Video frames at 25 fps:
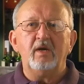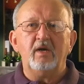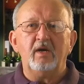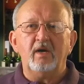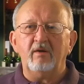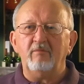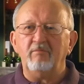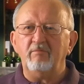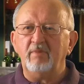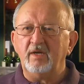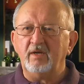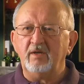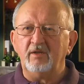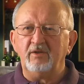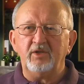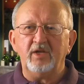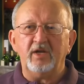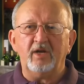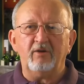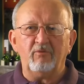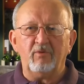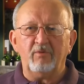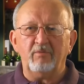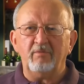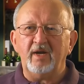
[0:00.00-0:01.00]
I've been a
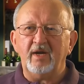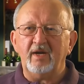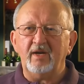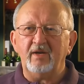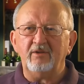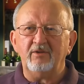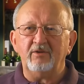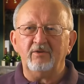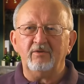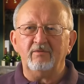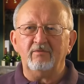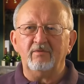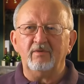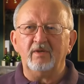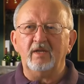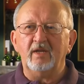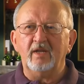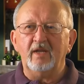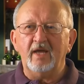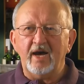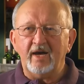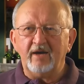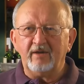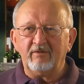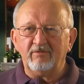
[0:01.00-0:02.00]
general manager of a
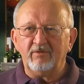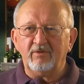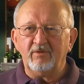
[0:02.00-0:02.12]
lot of